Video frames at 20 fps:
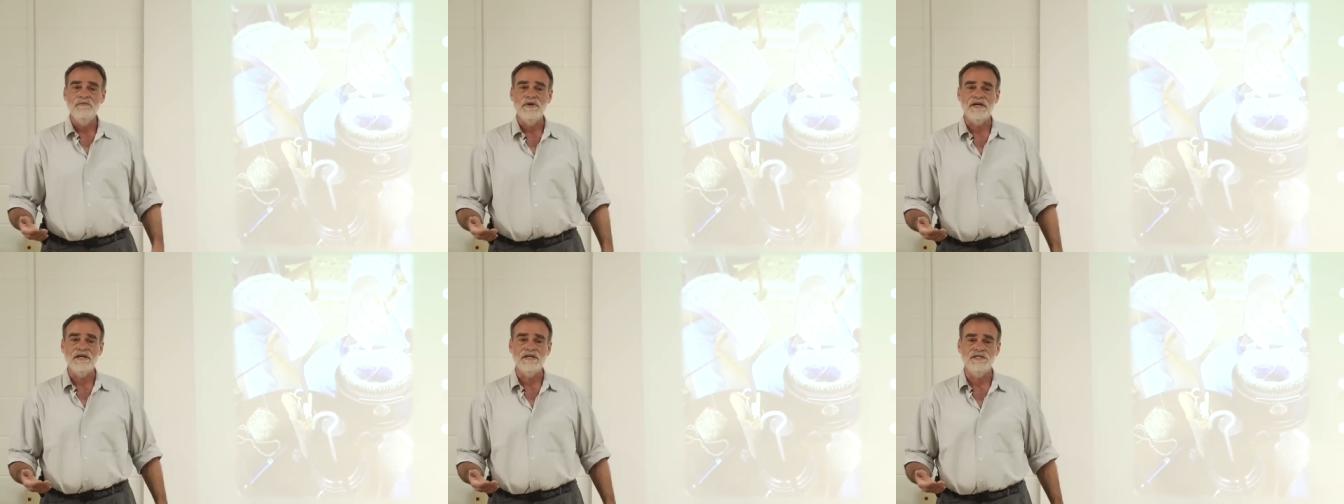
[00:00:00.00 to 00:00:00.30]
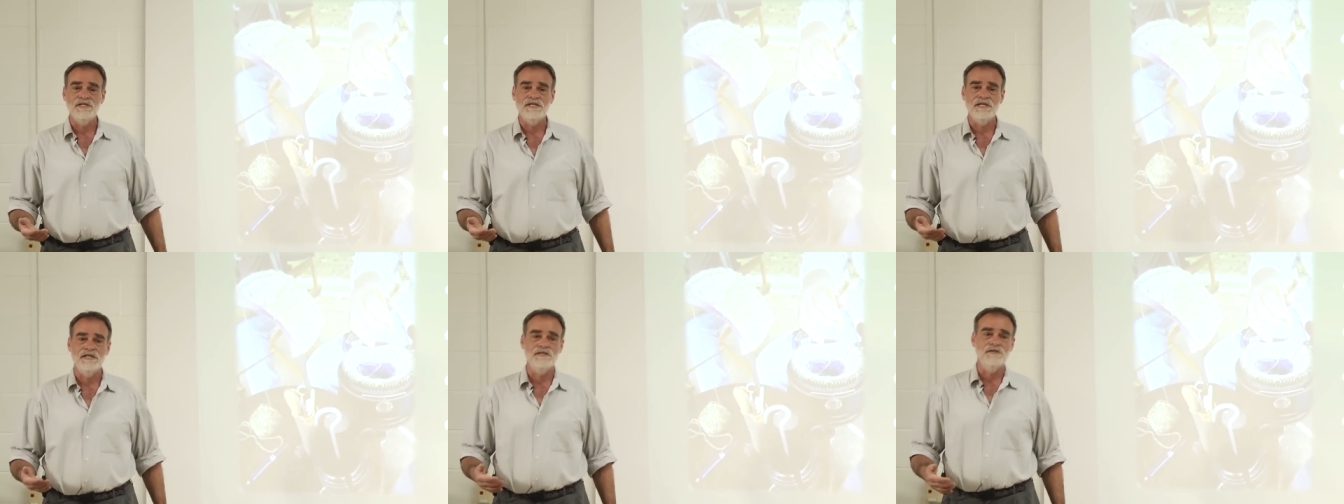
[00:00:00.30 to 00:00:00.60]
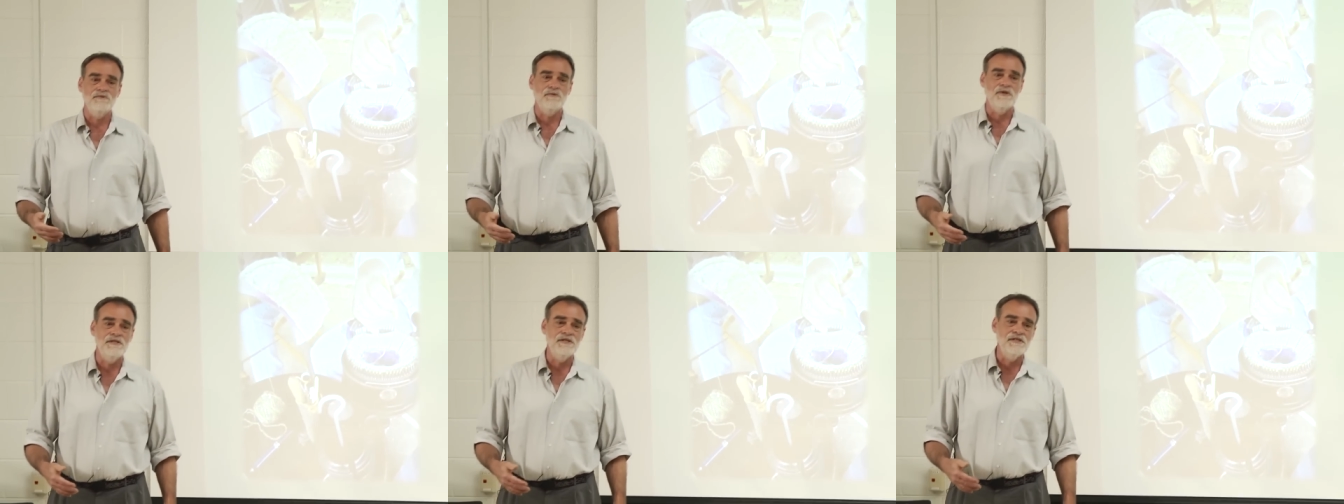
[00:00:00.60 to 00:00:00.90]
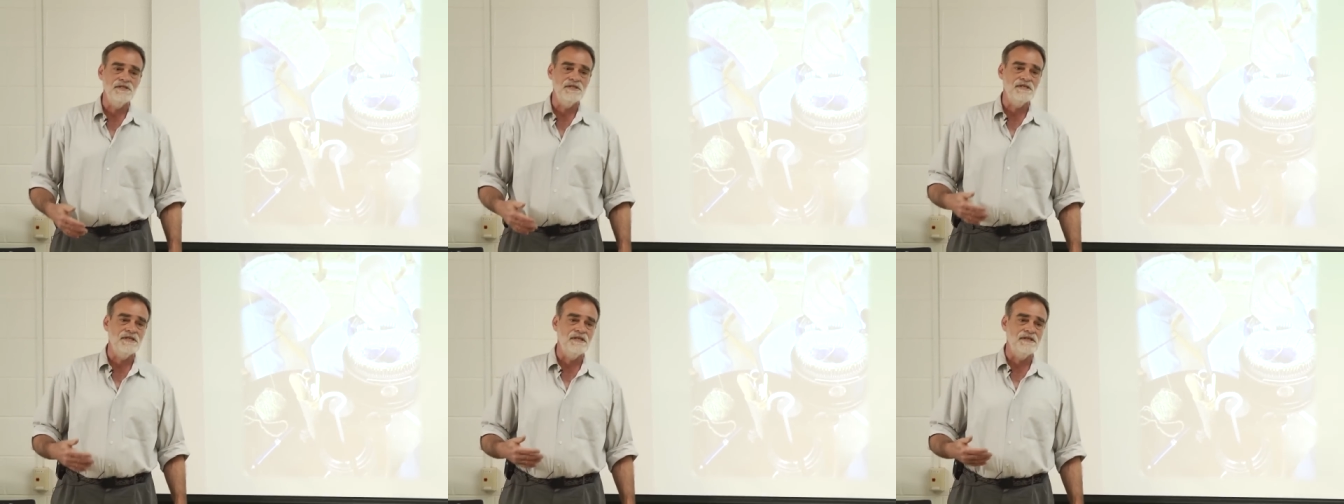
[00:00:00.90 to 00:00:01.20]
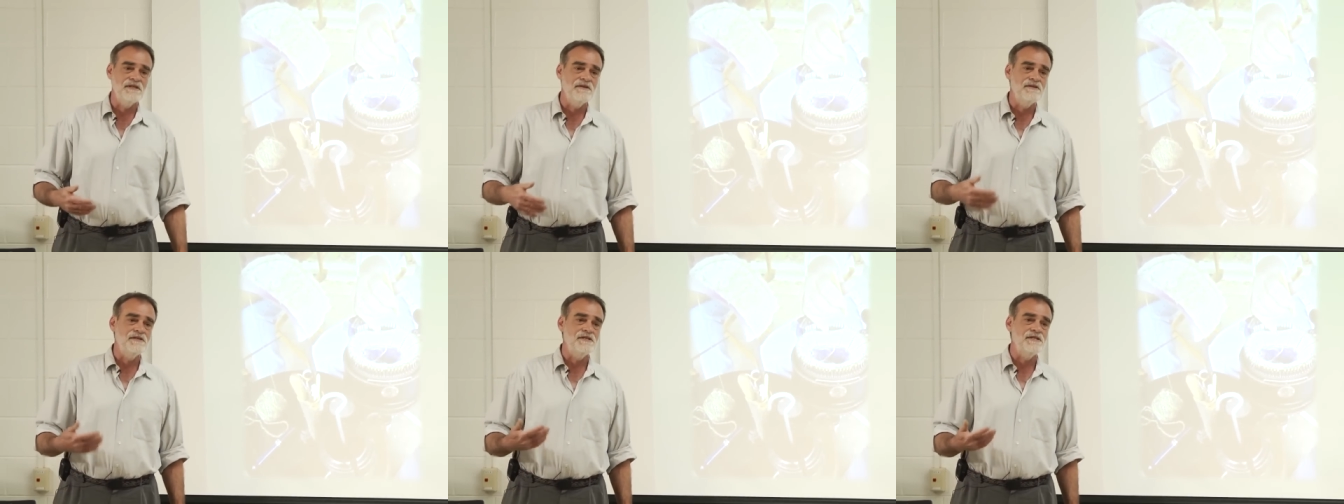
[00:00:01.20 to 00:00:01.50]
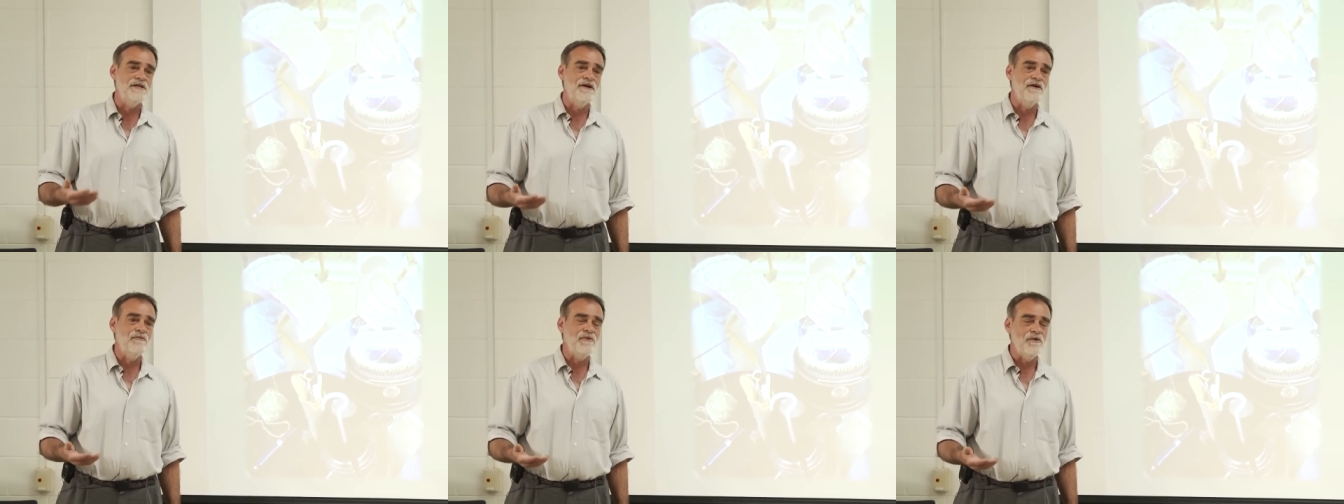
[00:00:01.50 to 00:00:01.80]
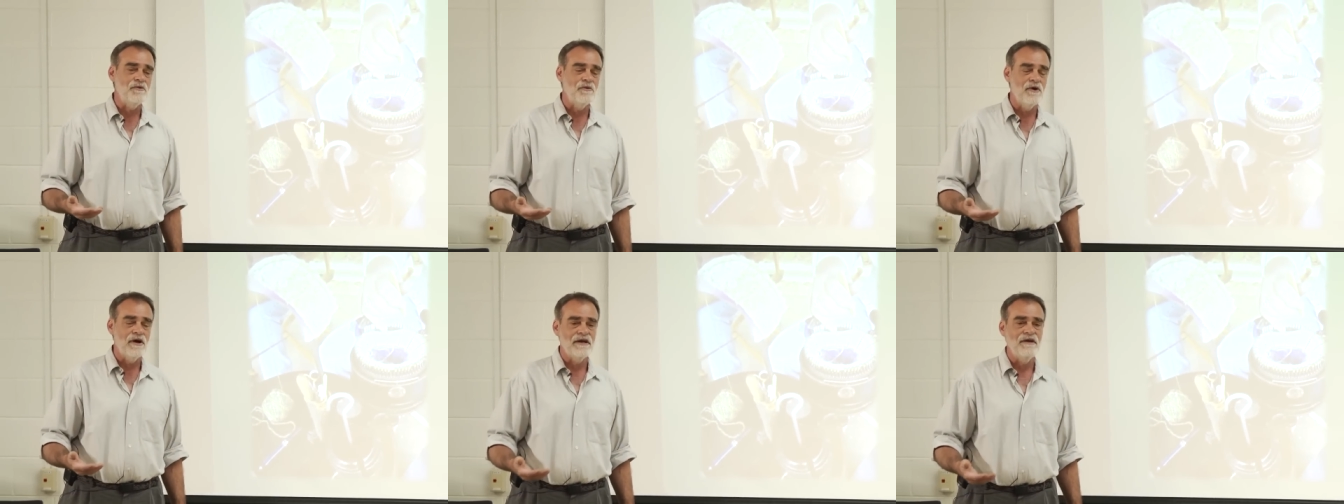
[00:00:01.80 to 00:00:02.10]
because she doesn't want to just sit there and stare at
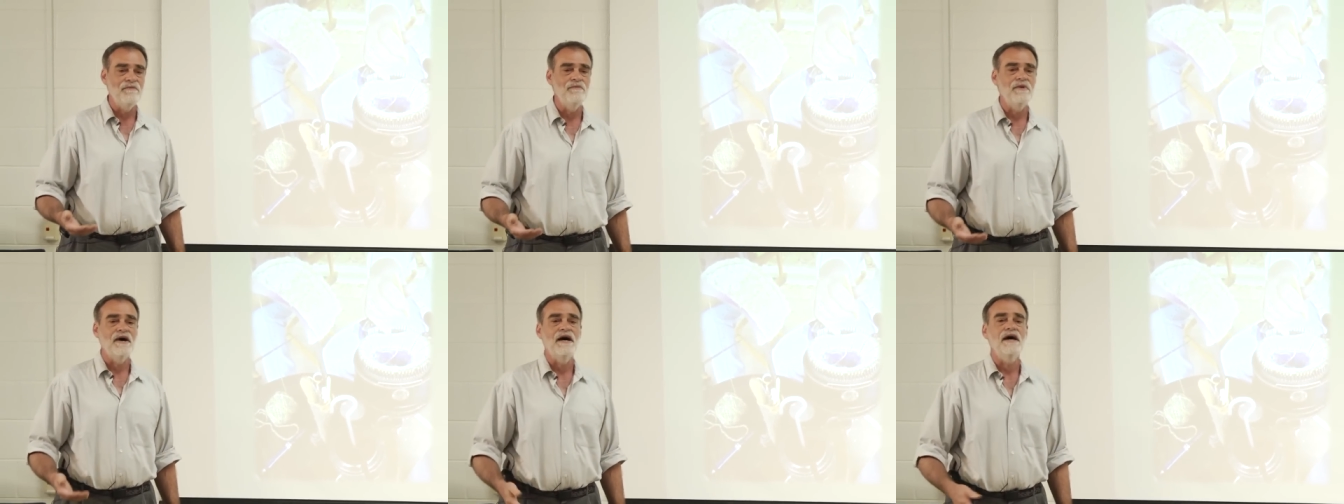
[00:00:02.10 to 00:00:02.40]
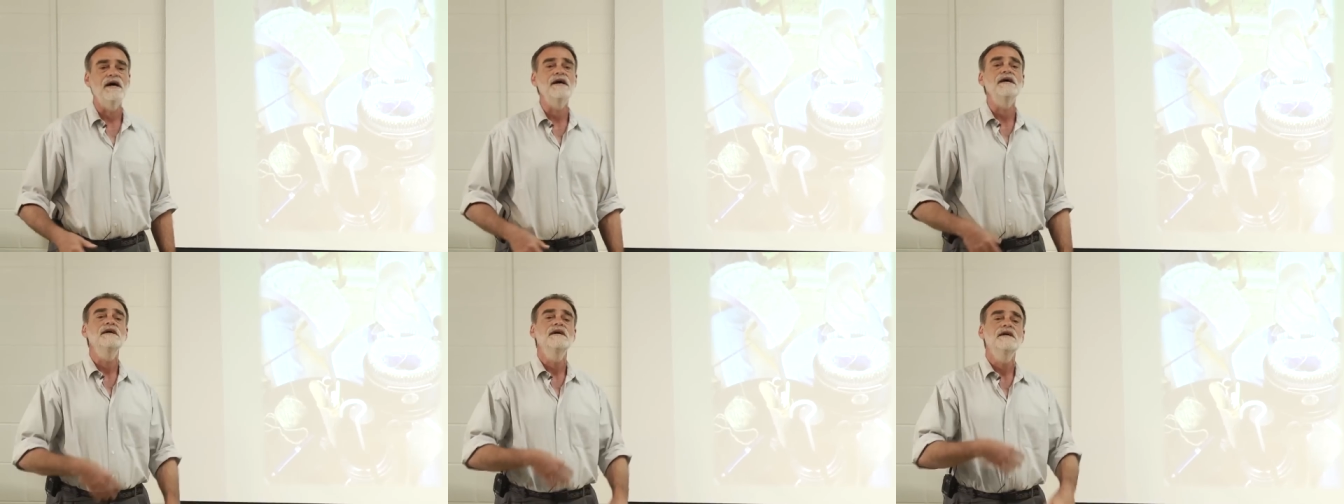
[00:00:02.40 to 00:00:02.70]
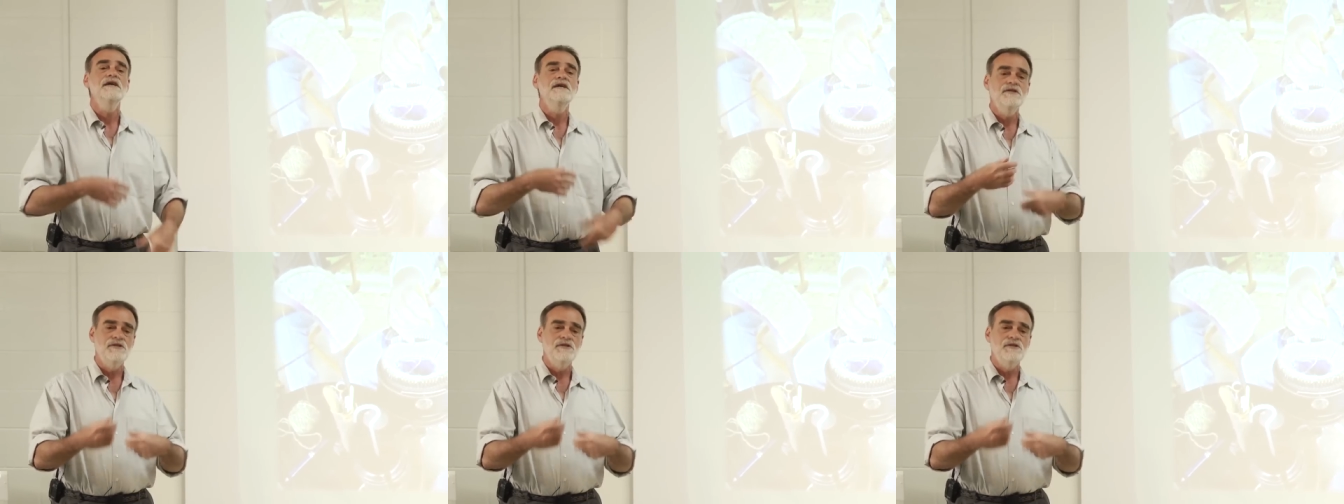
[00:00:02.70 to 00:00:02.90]
people walking by,